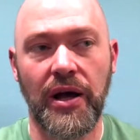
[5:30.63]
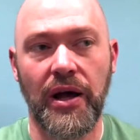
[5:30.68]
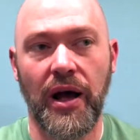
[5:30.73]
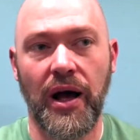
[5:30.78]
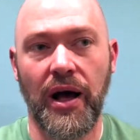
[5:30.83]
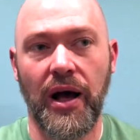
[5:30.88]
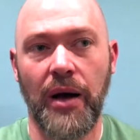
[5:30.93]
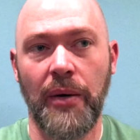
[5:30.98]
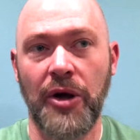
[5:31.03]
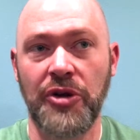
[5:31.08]

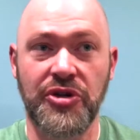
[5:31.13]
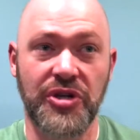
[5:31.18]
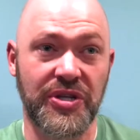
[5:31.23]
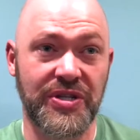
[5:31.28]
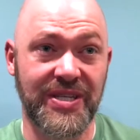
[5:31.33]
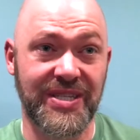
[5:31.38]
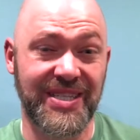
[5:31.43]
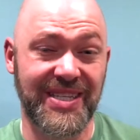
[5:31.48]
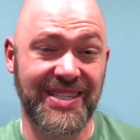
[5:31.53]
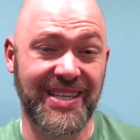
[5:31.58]
And just
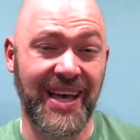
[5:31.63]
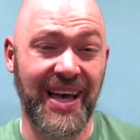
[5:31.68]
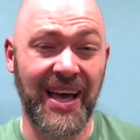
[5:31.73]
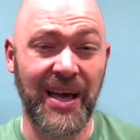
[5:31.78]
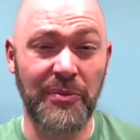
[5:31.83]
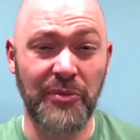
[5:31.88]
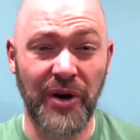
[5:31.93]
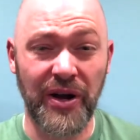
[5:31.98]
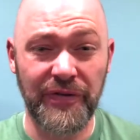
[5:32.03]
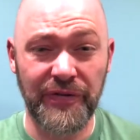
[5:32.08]
as a
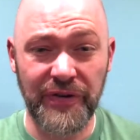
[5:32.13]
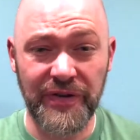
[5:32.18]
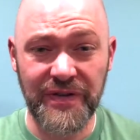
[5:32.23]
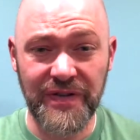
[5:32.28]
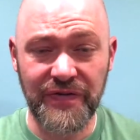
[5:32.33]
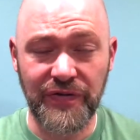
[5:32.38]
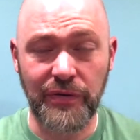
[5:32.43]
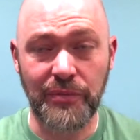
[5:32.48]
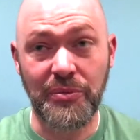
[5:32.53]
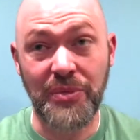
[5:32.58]
time reference,
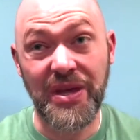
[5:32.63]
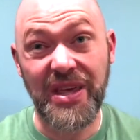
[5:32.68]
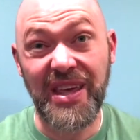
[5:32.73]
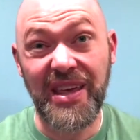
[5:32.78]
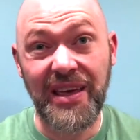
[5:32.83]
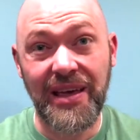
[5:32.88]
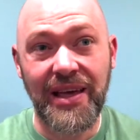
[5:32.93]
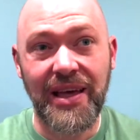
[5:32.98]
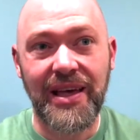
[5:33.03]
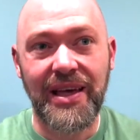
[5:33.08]
for
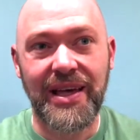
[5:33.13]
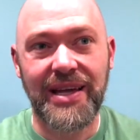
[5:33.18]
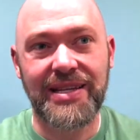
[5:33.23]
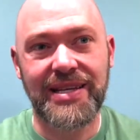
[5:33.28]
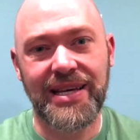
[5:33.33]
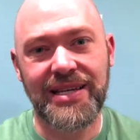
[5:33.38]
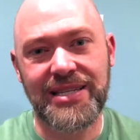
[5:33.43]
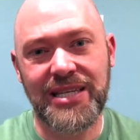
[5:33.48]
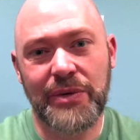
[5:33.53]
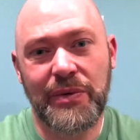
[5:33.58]
me, it
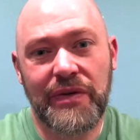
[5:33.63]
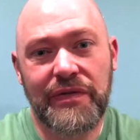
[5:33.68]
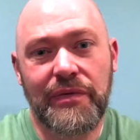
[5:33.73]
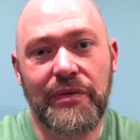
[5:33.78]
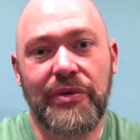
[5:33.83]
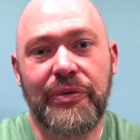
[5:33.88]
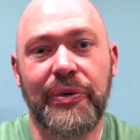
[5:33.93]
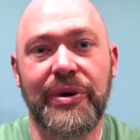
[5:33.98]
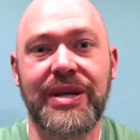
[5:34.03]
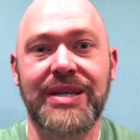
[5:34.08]
takes anywhere from
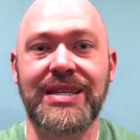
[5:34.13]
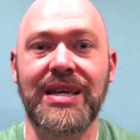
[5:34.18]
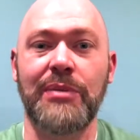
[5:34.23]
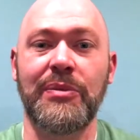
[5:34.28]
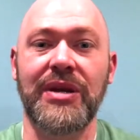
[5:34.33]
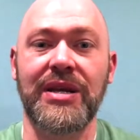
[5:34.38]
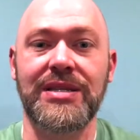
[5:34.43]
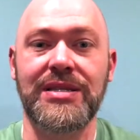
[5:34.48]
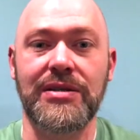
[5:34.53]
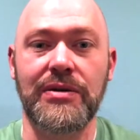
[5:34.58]
3 to 10
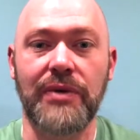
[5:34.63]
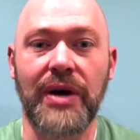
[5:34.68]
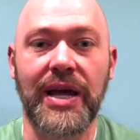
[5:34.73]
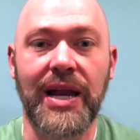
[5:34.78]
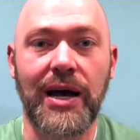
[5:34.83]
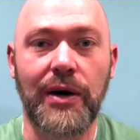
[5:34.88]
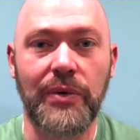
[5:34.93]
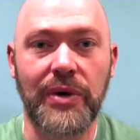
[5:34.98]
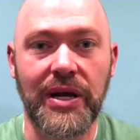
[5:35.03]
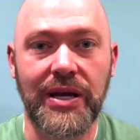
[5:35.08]
minutes to write
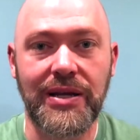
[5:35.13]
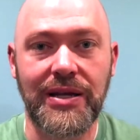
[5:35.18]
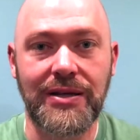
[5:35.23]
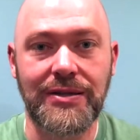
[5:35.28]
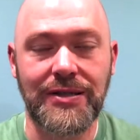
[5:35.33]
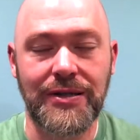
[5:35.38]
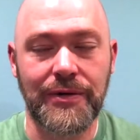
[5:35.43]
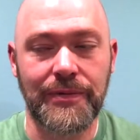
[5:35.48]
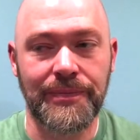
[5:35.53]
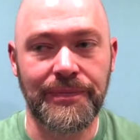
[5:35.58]
out what I need
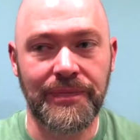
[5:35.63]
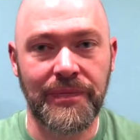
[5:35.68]
to.